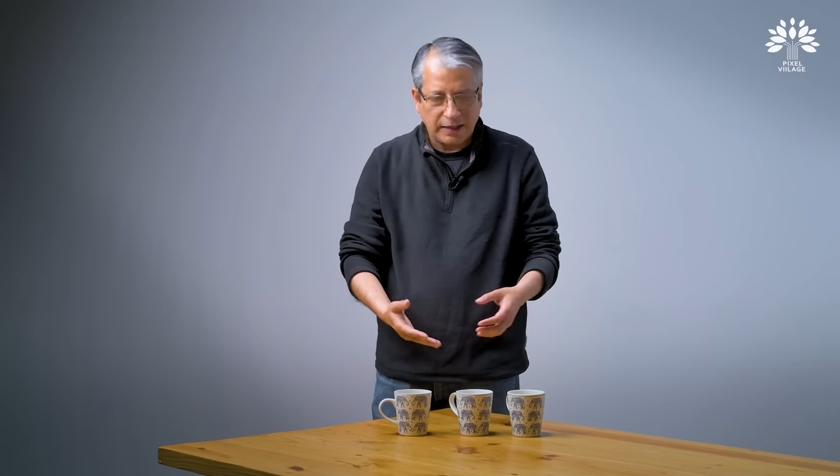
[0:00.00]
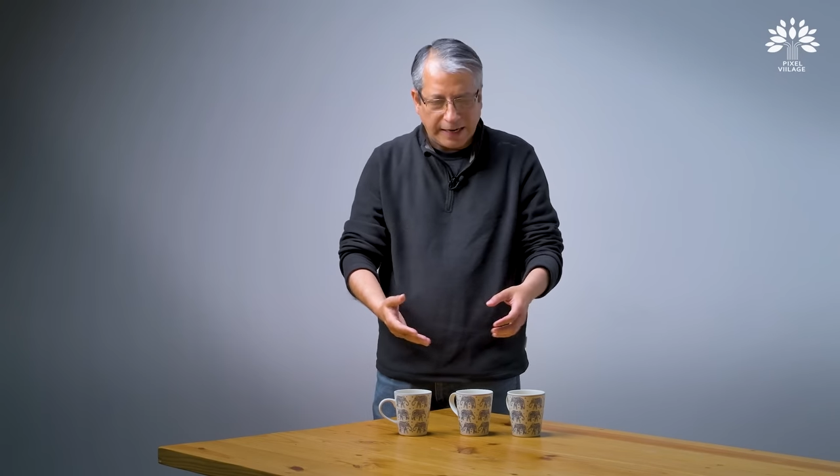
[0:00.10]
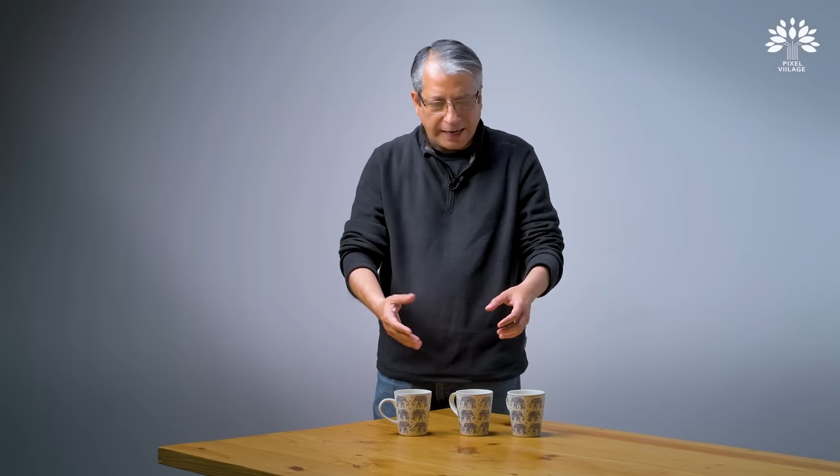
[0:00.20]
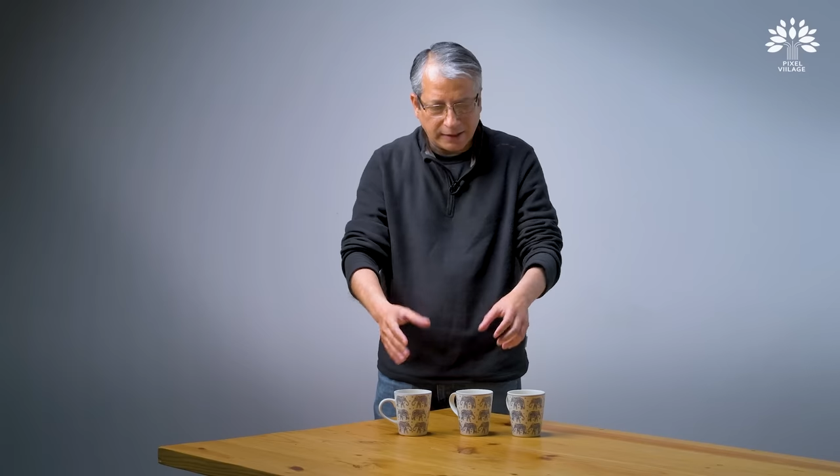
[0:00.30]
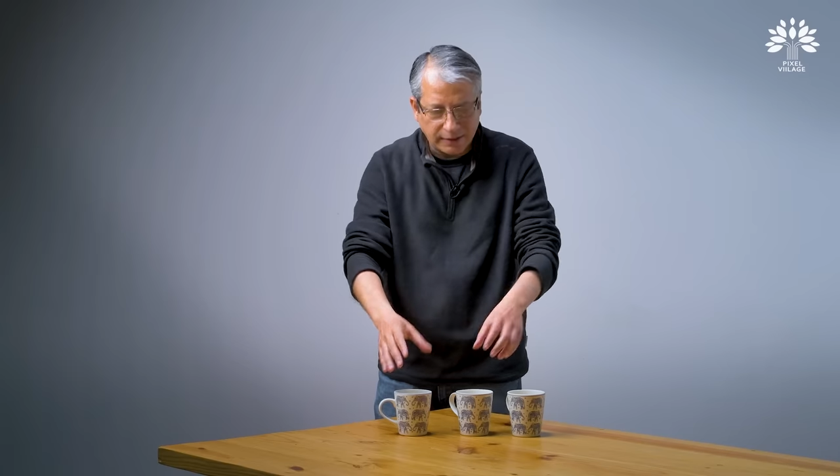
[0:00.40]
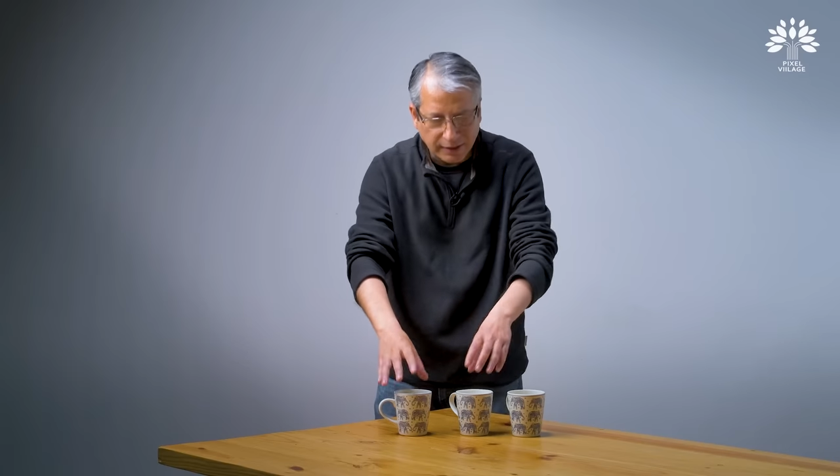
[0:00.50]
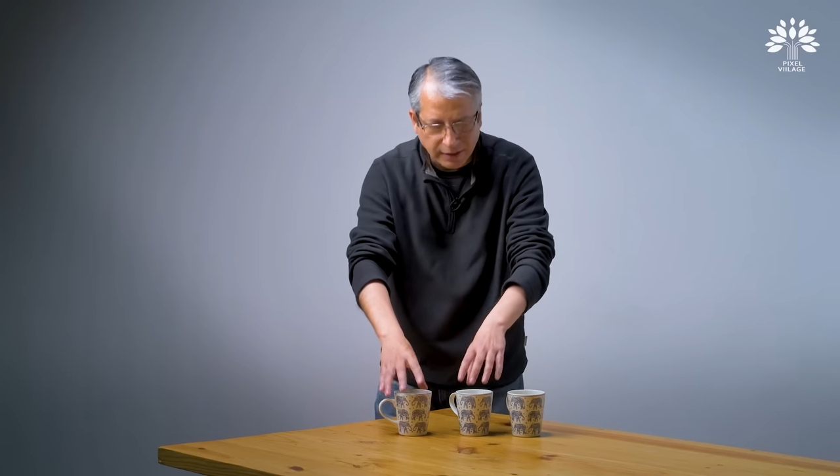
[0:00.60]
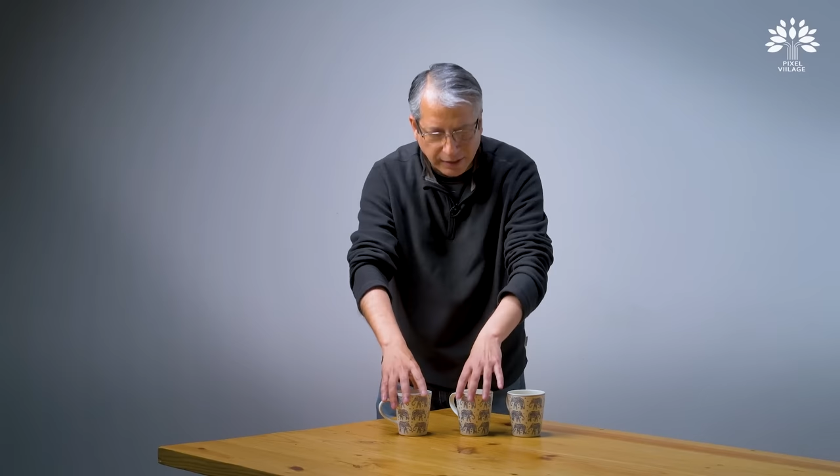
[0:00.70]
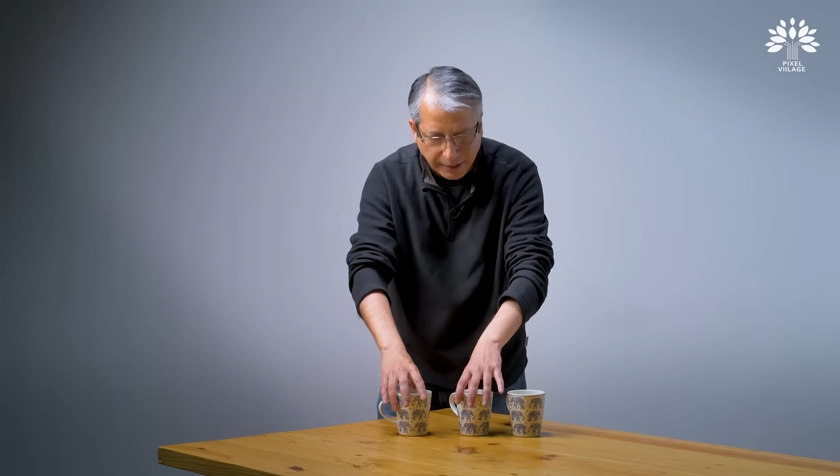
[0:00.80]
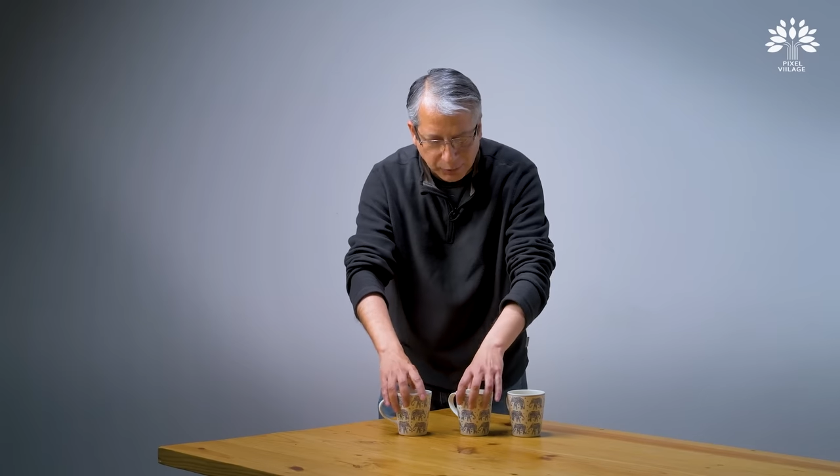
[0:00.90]
and
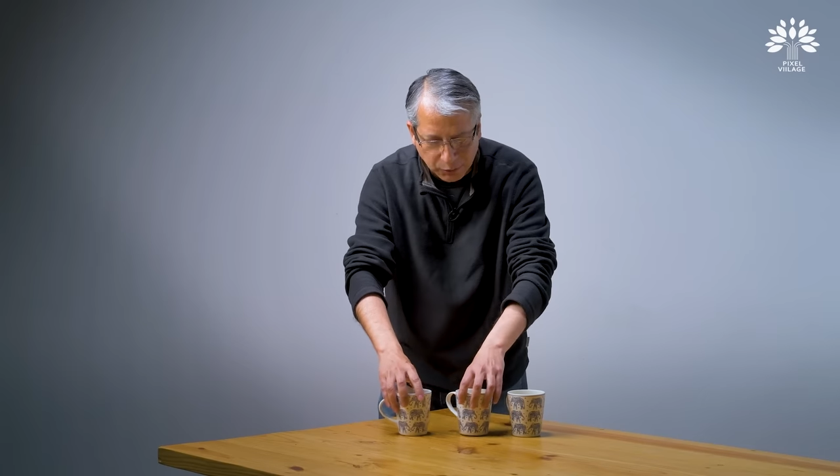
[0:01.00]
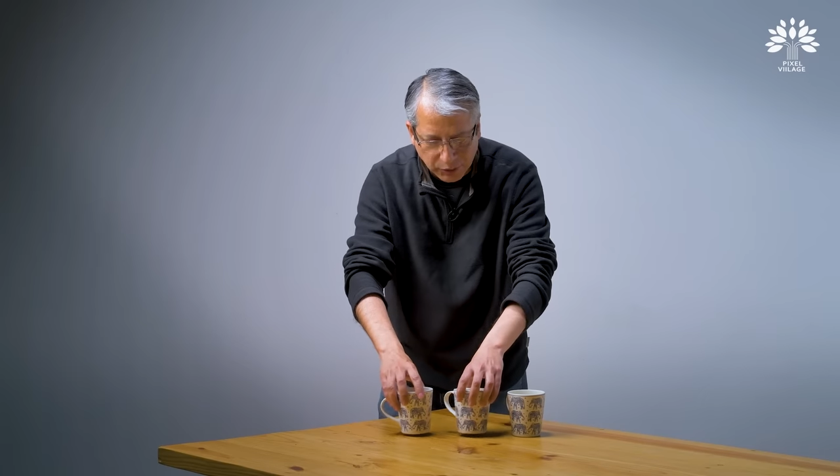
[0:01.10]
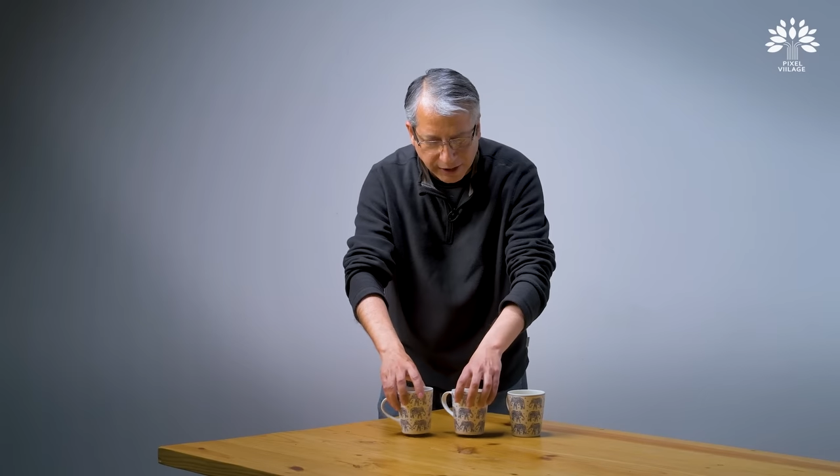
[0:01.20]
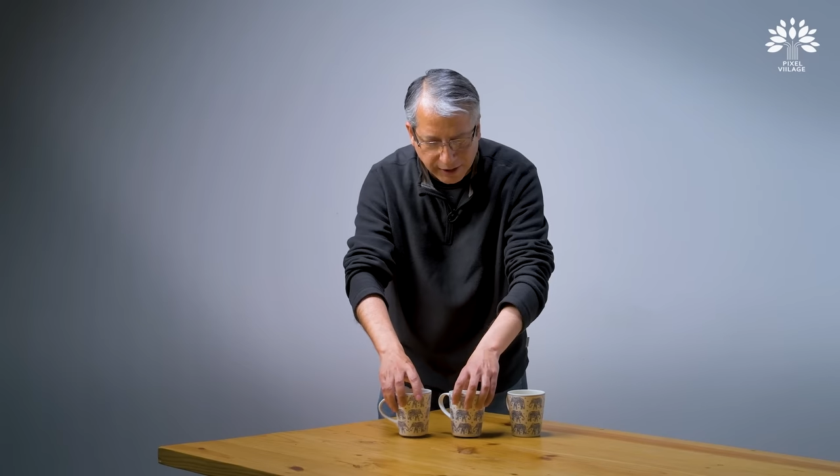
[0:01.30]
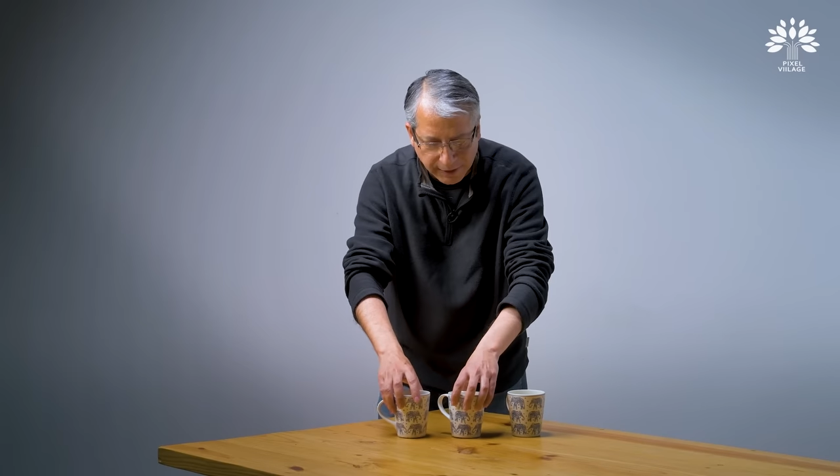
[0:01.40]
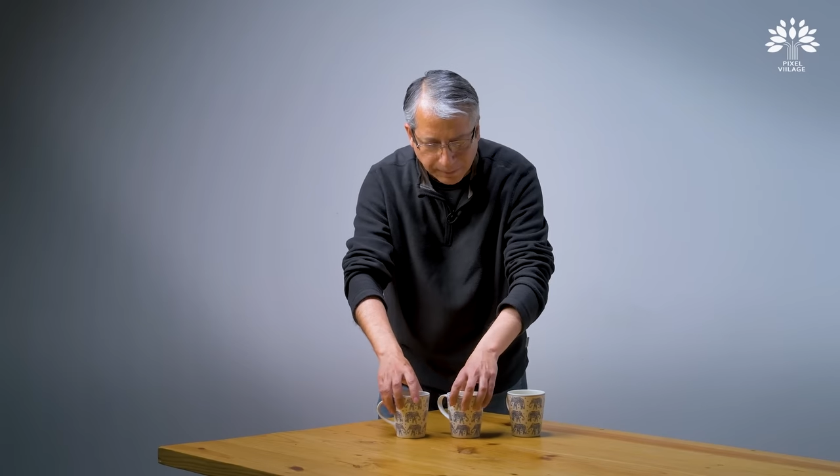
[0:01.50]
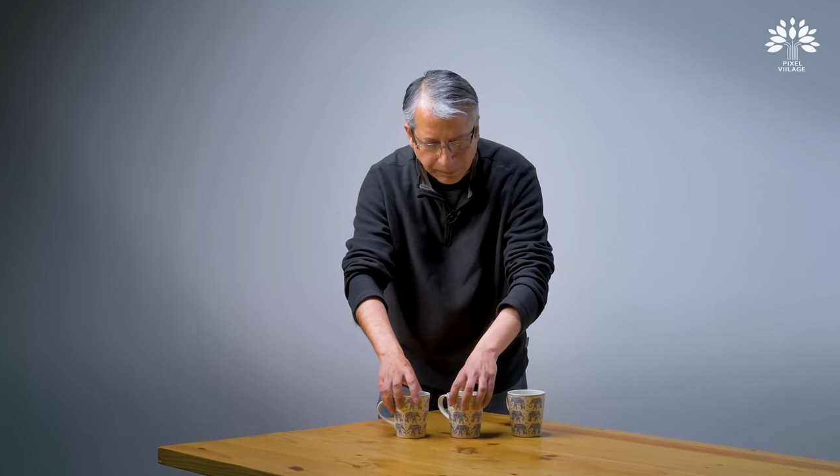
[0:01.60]
uh, I'm going to take